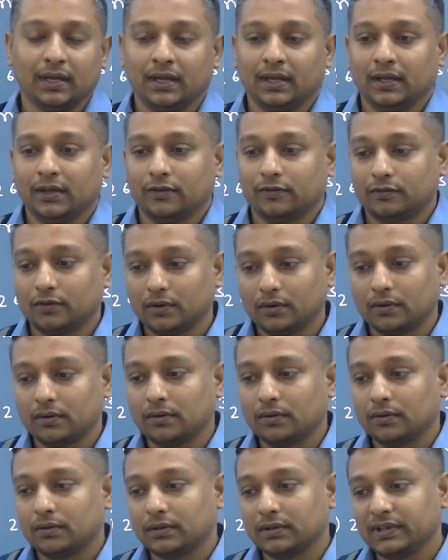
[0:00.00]

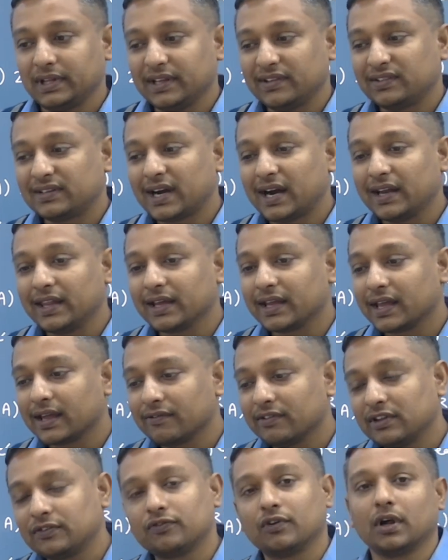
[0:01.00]
So they start
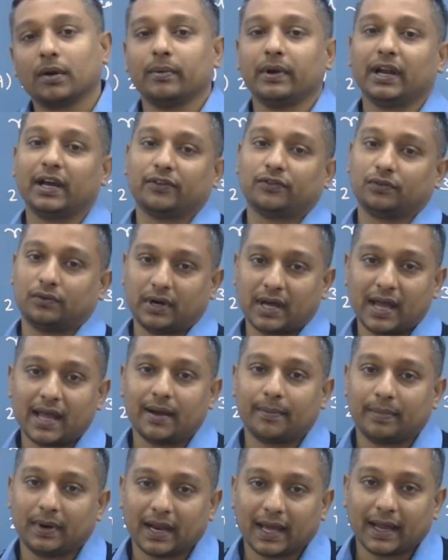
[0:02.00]
thinking which formula should I
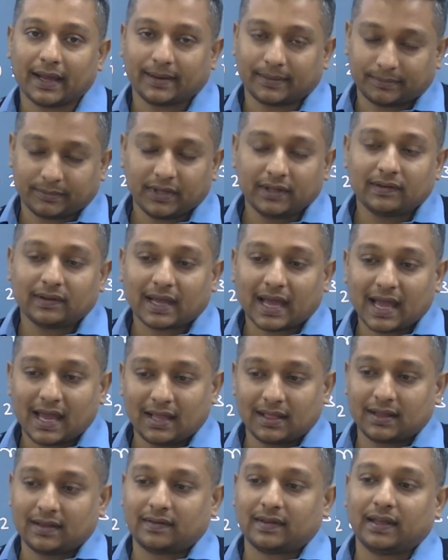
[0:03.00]
apply, means I
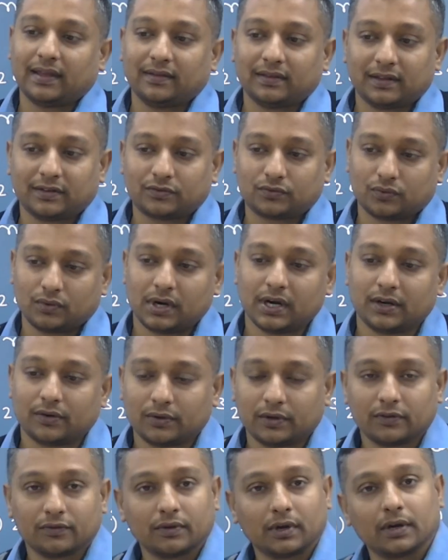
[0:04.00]
in the sense the student
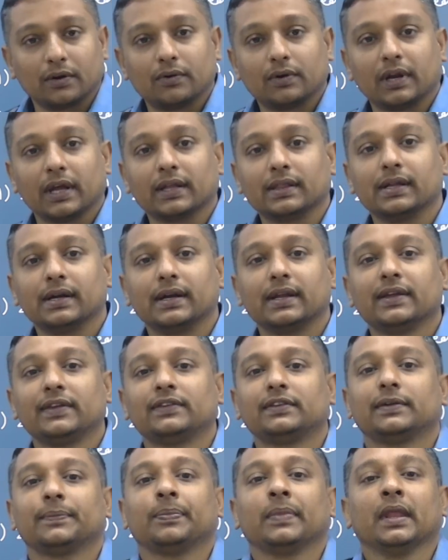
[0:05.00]
who is going to take the
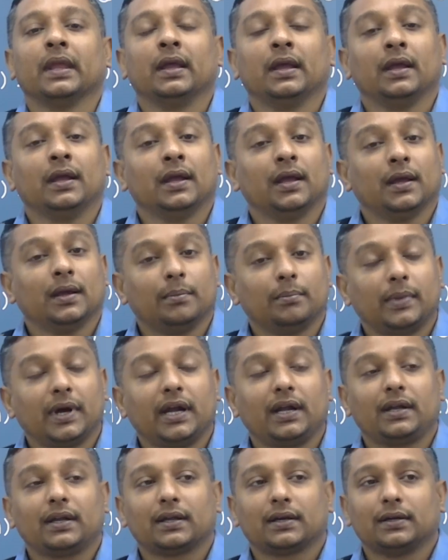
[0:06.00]
test.
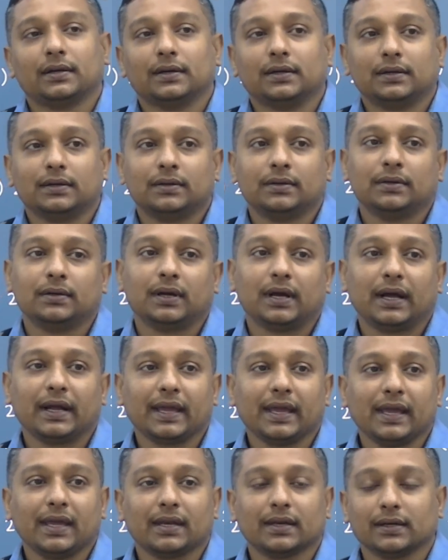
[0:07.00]
But
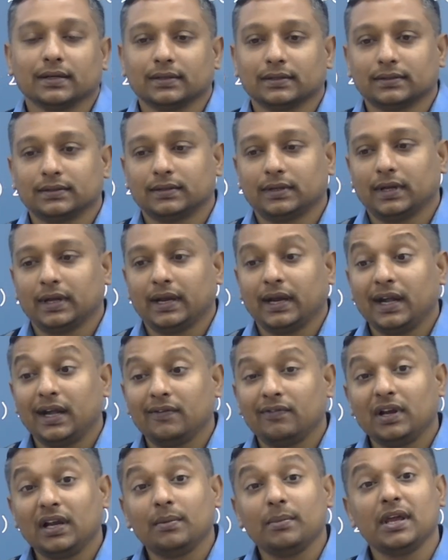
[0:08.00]
again,
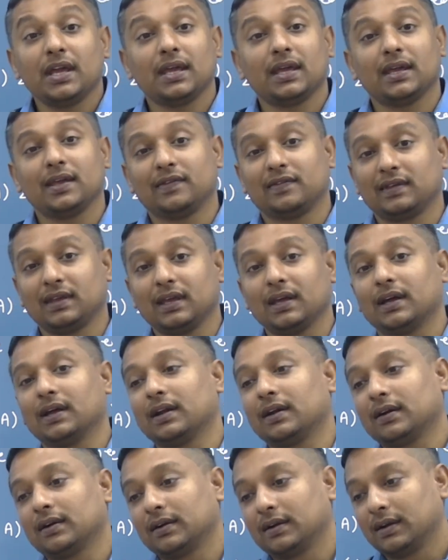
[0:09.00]
it will be
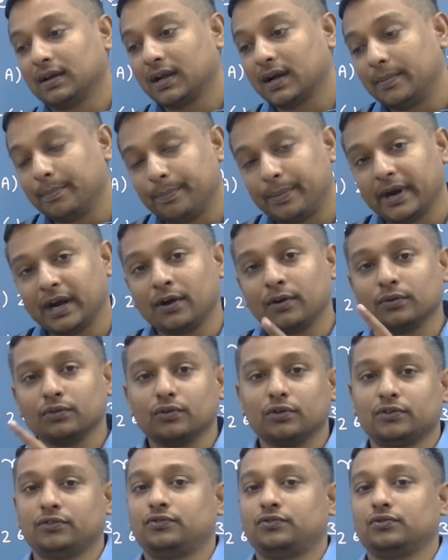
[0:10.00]
easier compared to
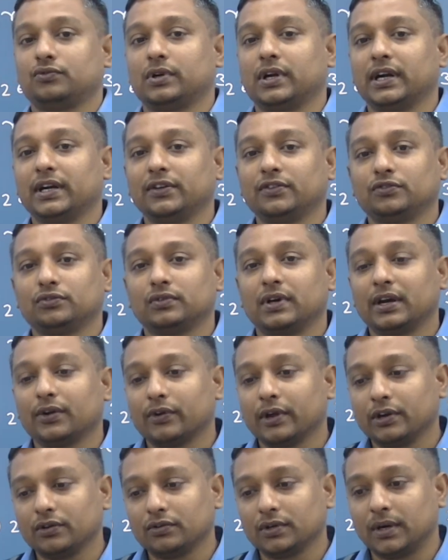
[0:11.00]
those students who are
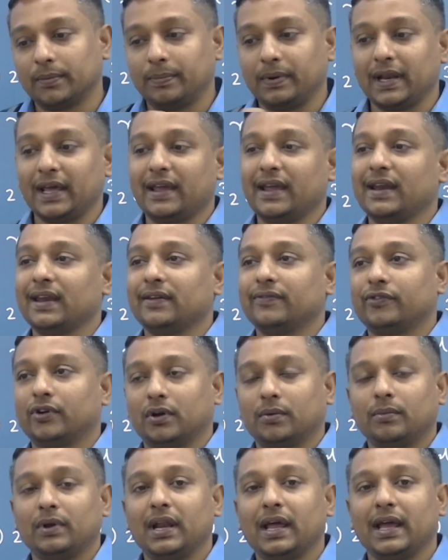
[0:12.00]
going to apply any
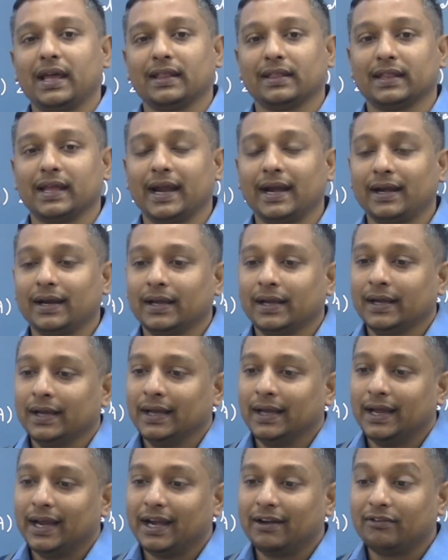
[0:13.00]
formula in that.
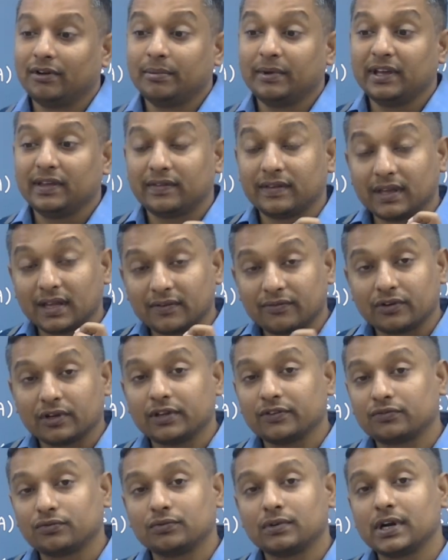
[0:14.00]
It will be easier
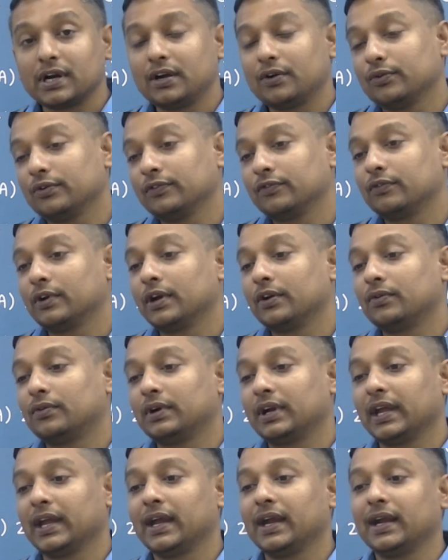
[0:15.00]
for a student who is going to
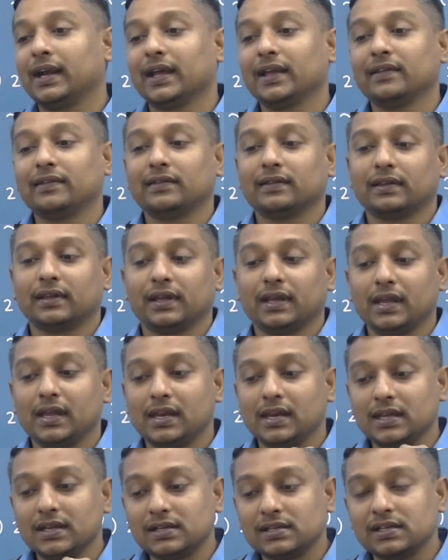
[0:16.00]
take it as
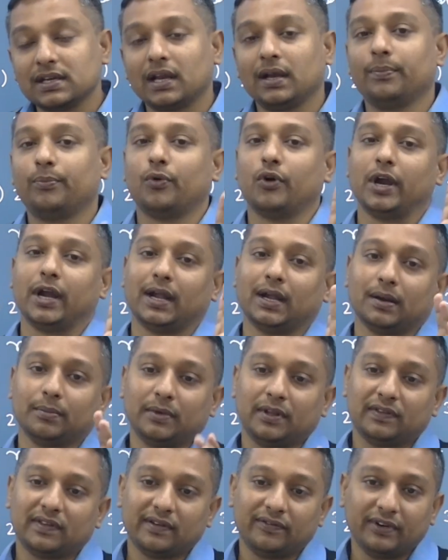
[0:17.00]
initial point,
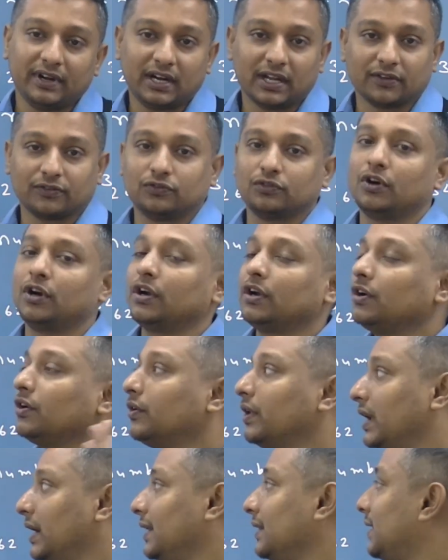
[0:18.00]
means if he does not
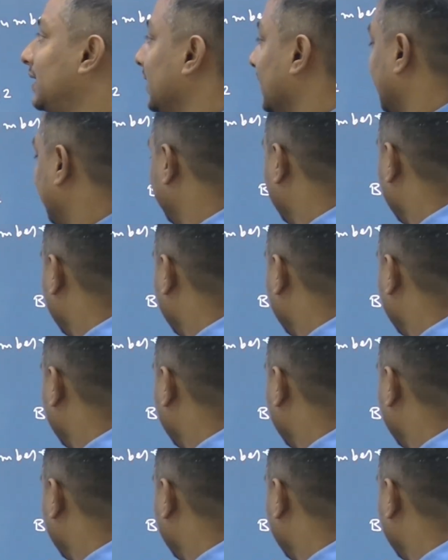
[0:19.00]
know anything,